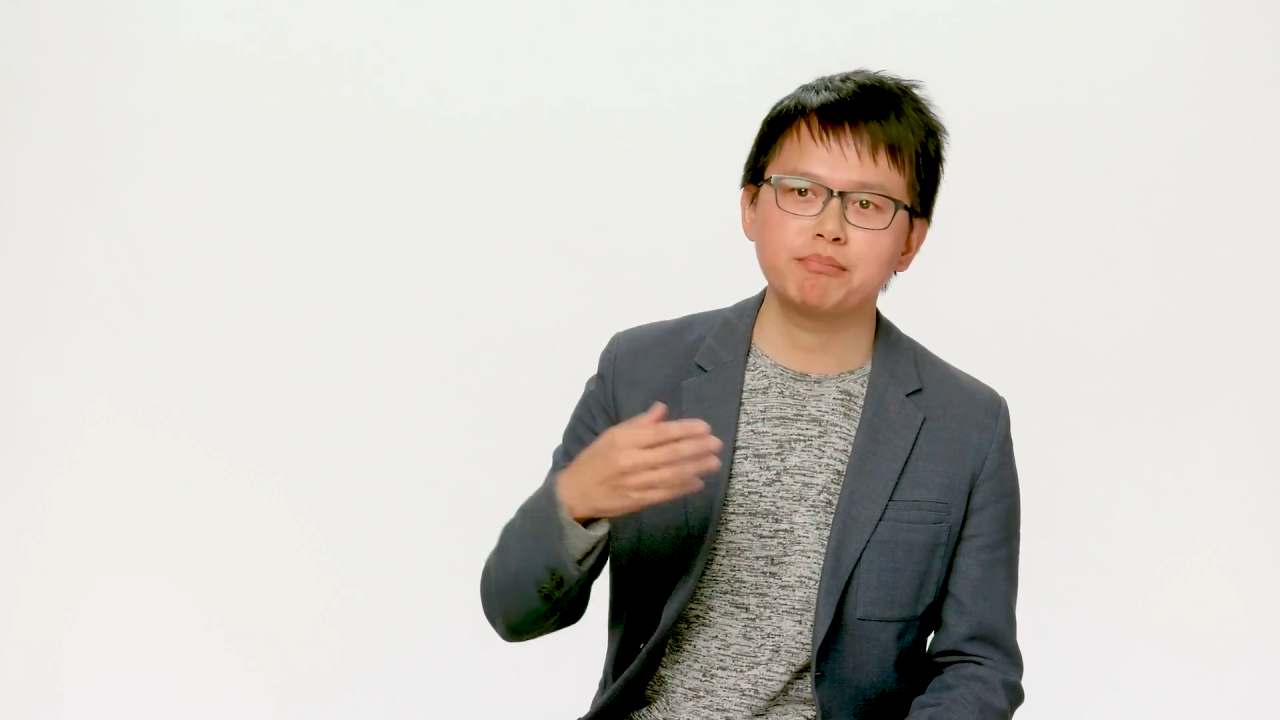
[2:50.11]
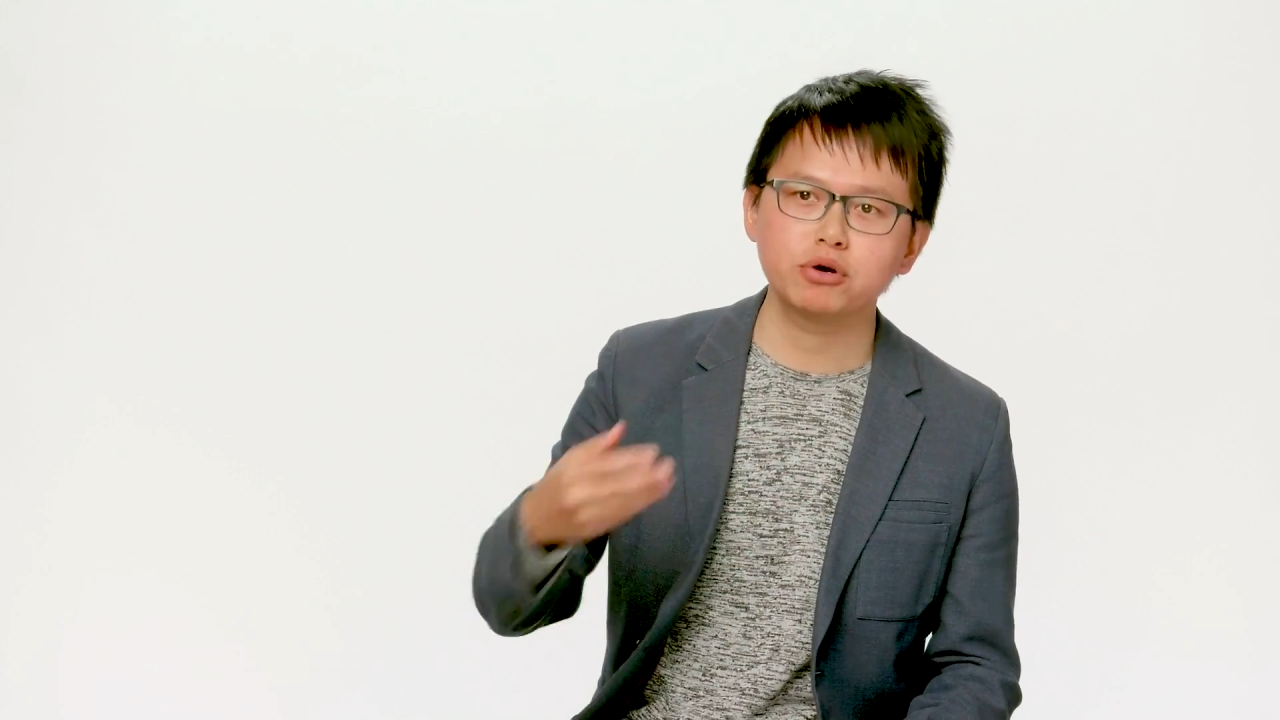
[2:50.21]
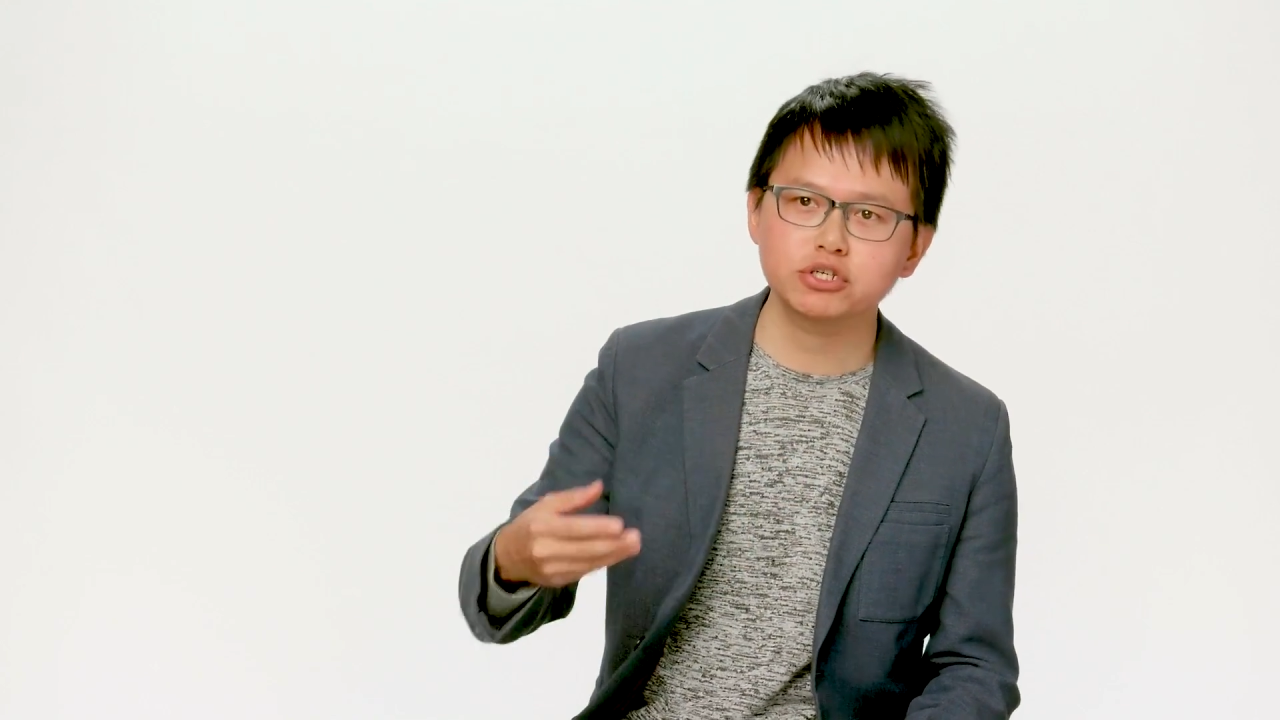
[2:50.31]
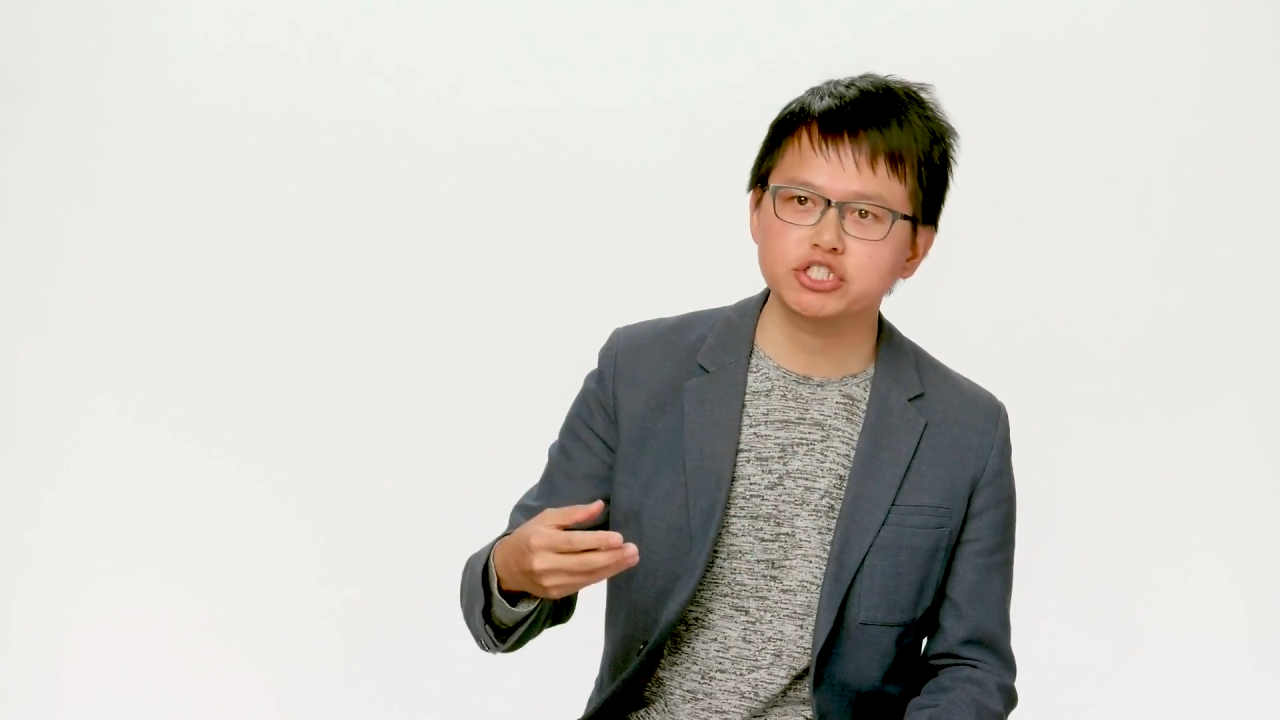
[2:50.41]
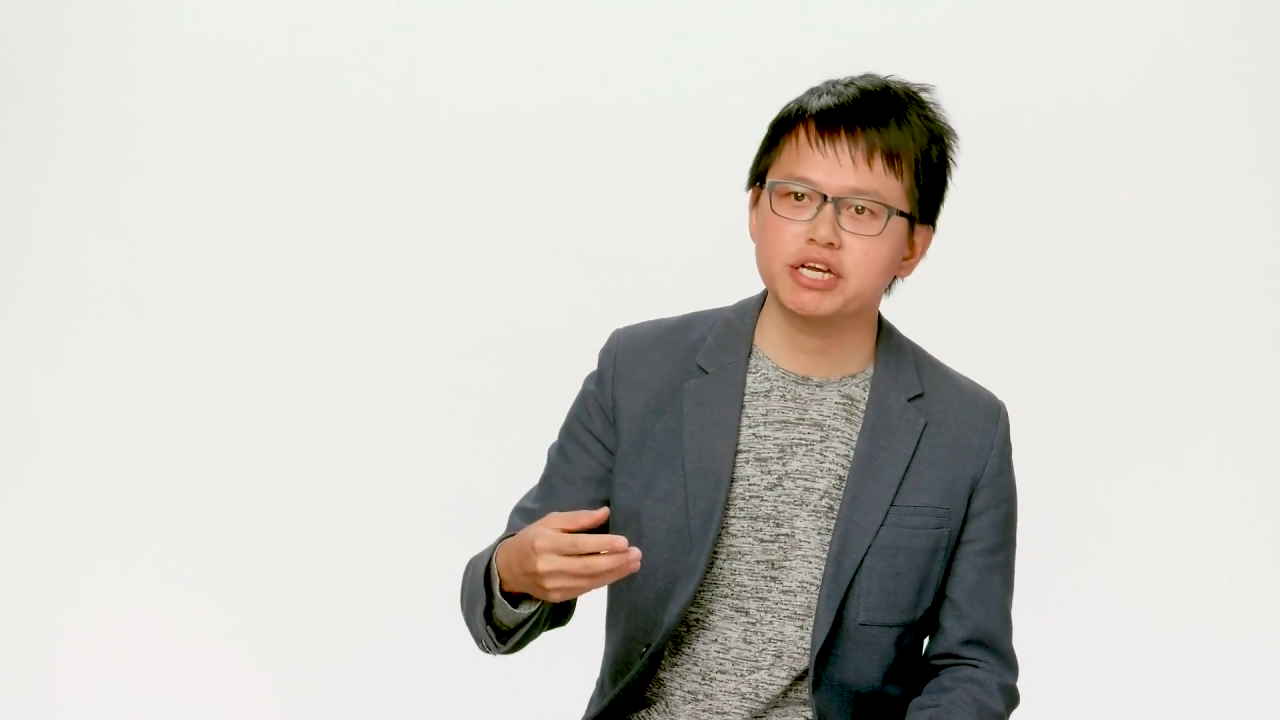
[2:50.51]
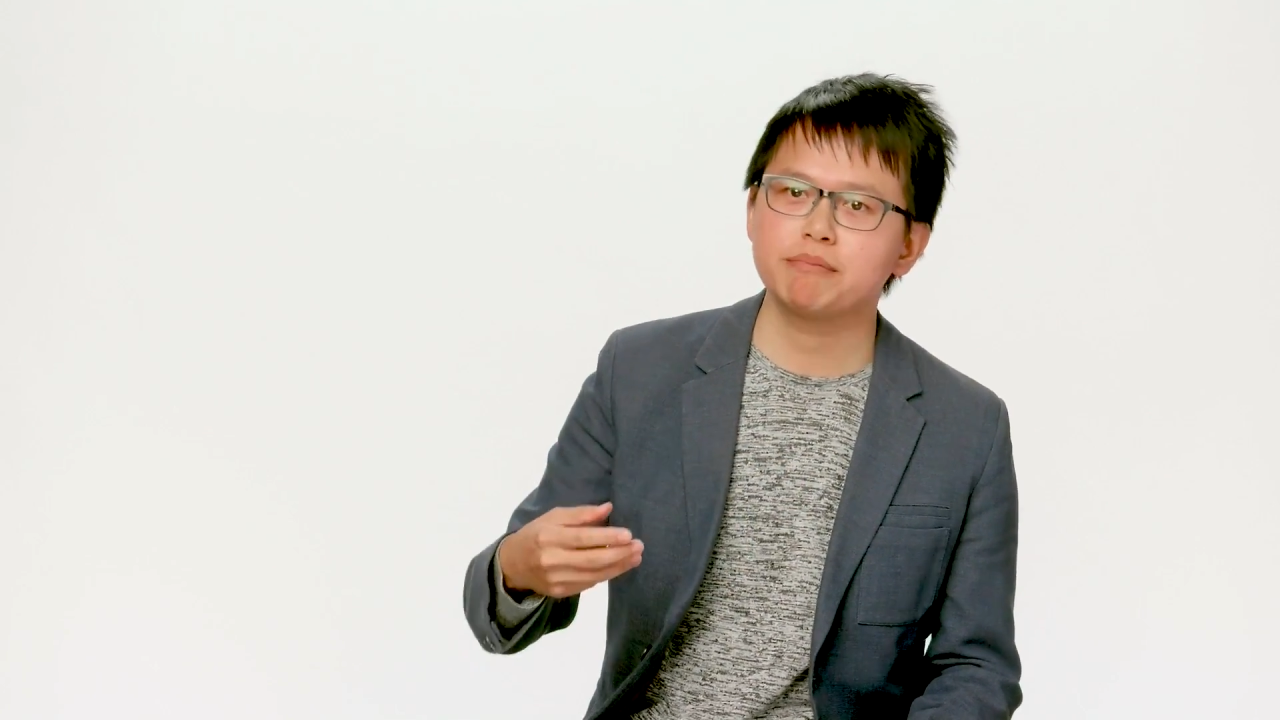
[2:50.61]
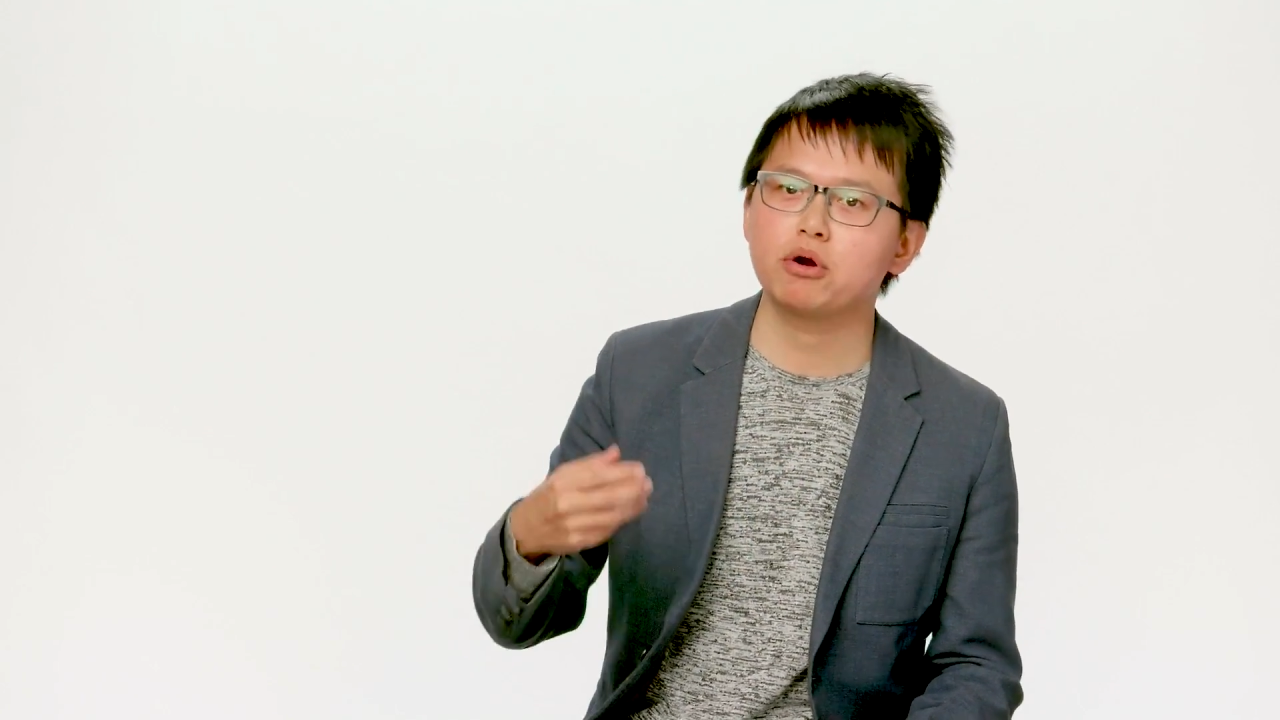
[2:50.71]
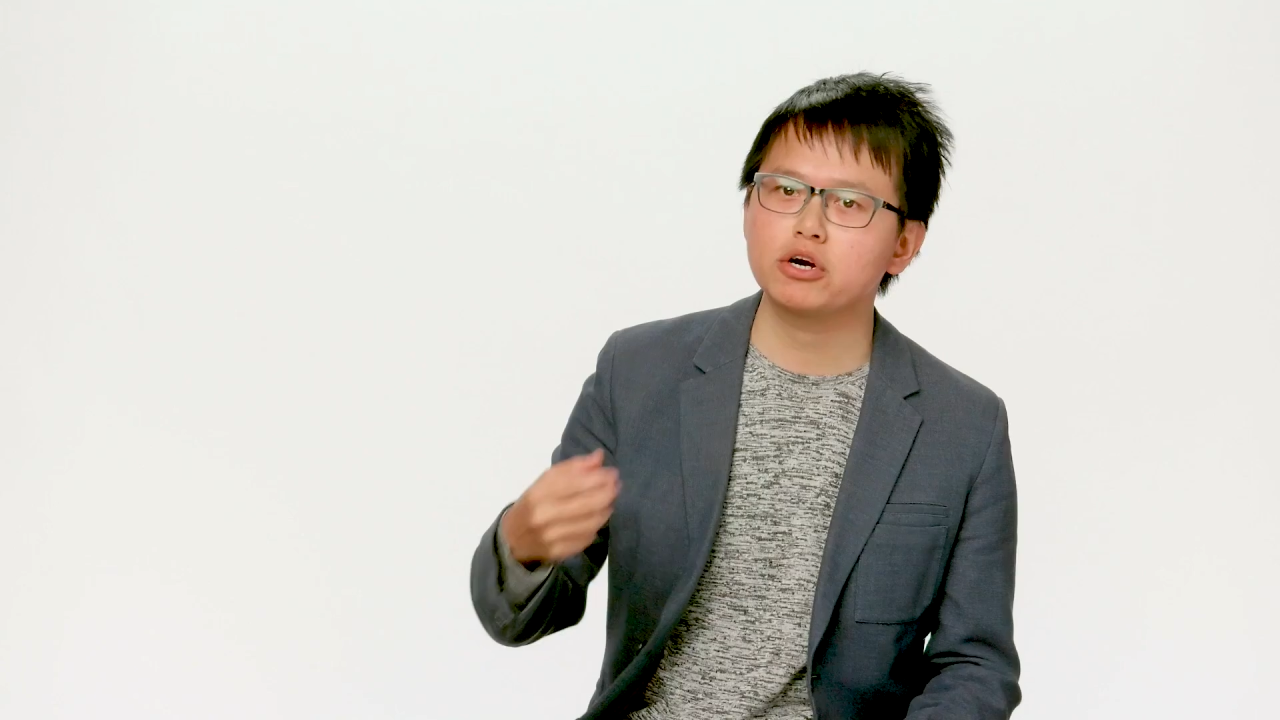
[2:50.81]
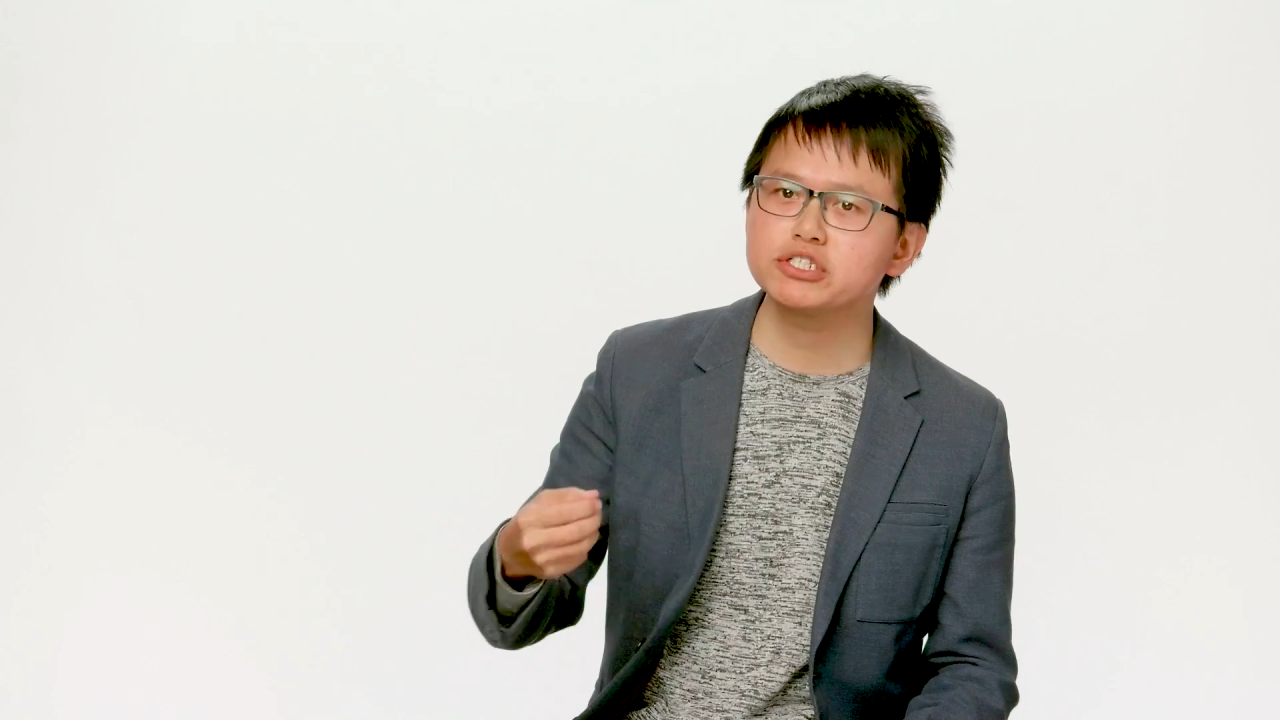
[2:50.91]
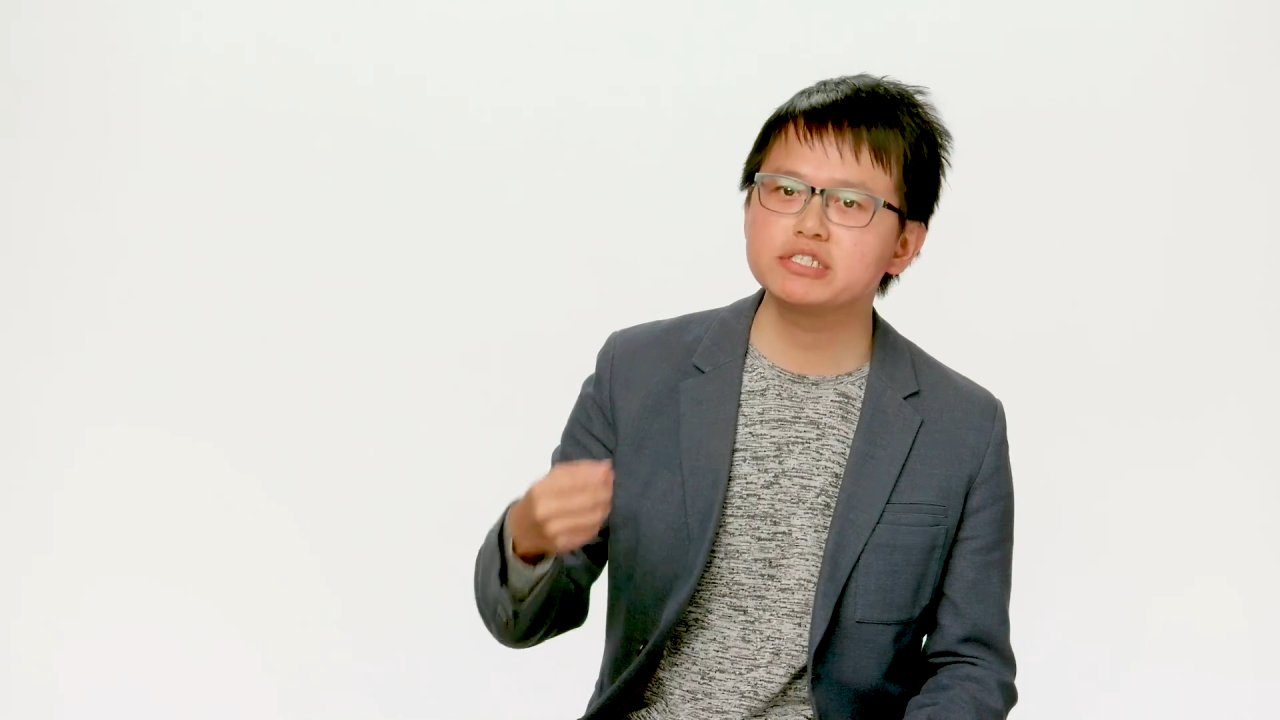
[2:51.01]
pushing
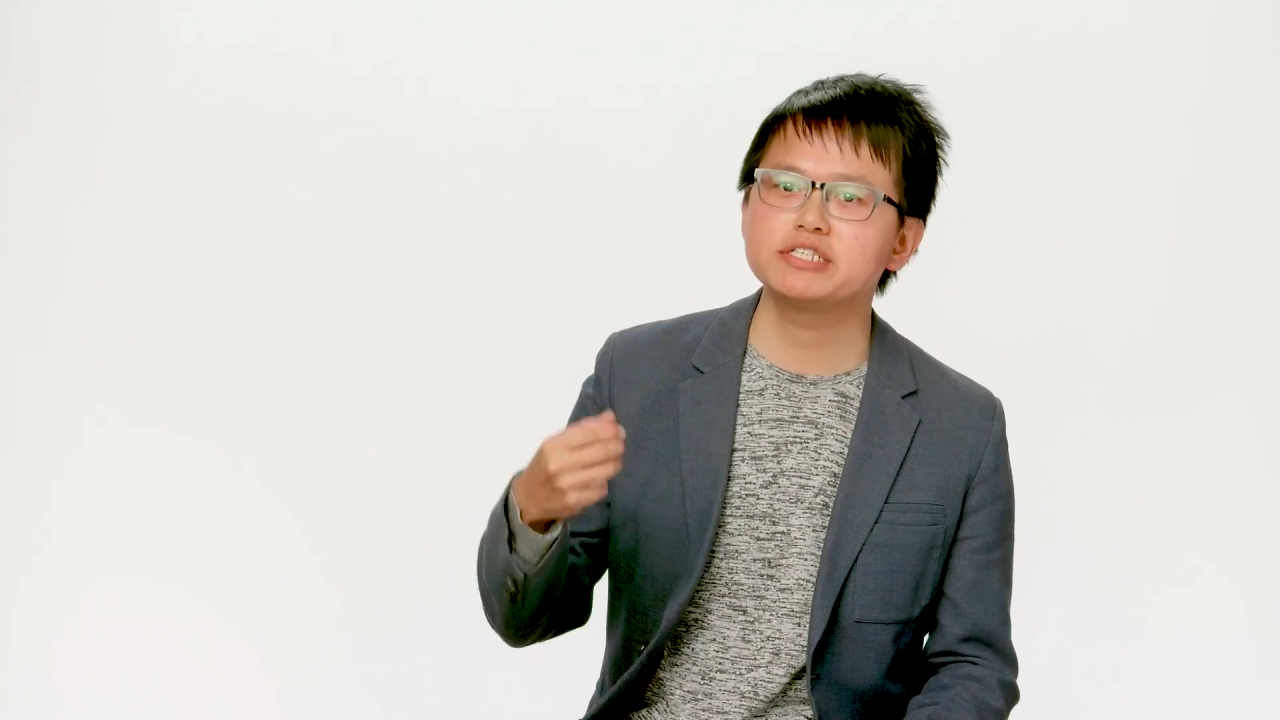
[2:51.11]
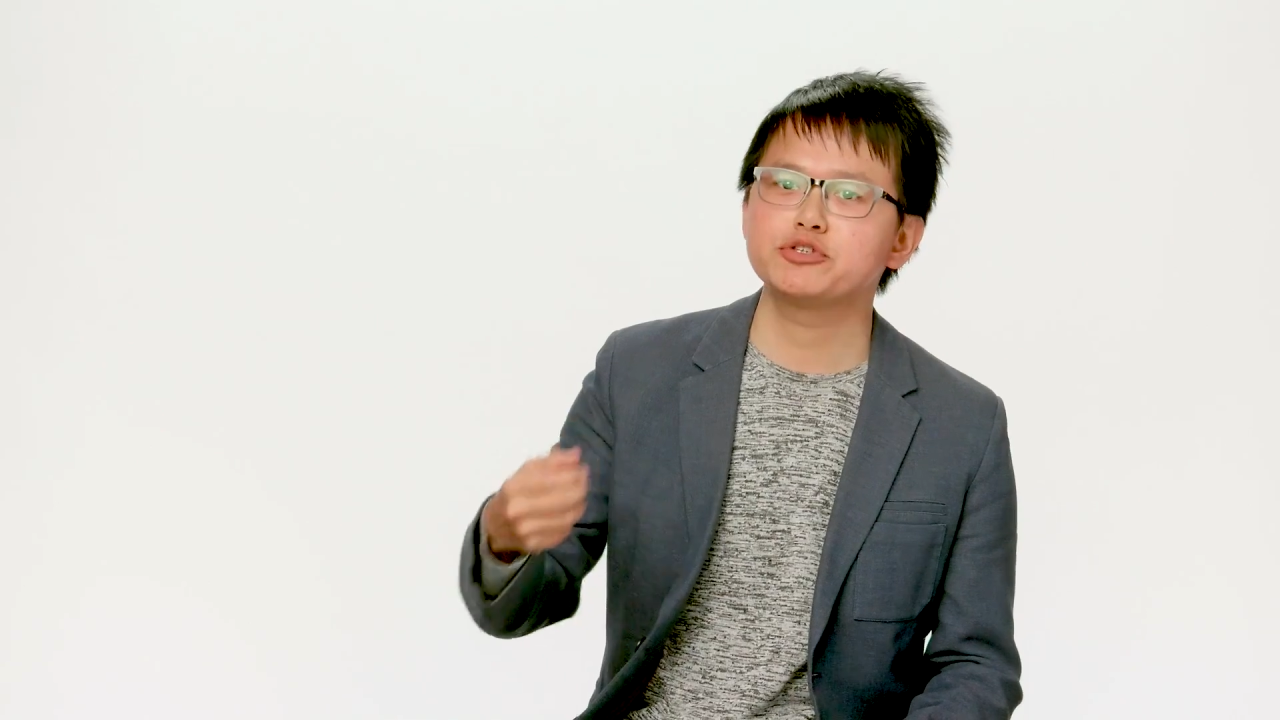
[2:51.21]
partially